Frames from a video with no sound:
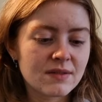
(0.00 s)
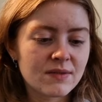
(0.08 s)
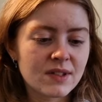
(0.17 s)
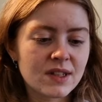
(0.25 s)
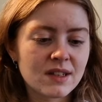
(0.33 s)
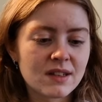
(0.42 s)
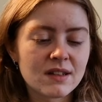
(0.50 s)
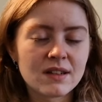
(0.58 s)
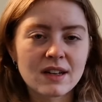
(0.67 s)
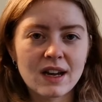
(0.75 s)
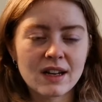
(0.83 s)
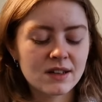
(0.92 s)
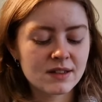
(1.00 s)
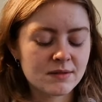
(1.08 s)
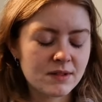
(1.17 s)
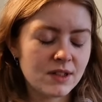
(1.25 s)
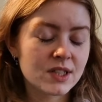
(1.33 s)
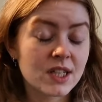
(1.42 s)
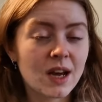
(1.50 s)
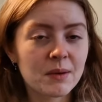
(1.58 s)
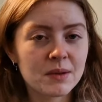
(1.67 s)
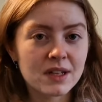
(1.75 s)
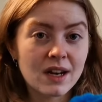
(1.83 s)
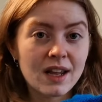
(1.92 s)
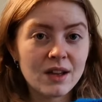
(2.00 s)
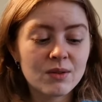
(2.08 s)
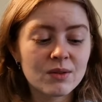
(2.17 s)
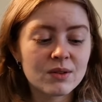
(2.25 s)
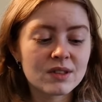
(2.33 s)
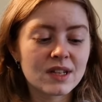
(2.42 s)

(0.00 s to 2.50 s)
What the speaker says: because you start with an eye cord